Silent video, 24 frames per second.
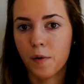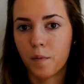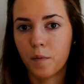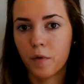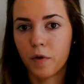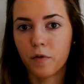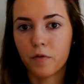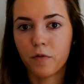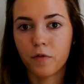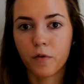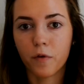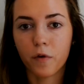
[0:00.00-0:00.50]

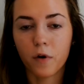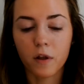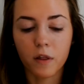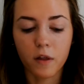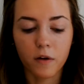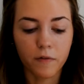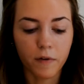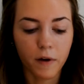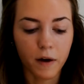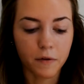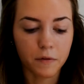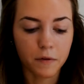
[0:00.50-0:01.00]
before the
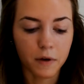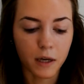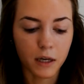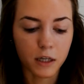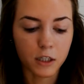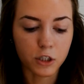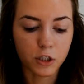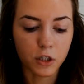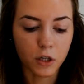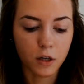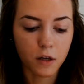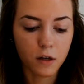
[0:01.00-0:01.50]

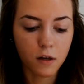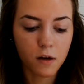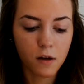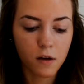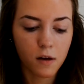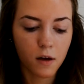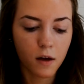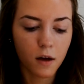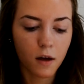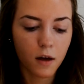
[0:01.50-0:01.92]
foundation.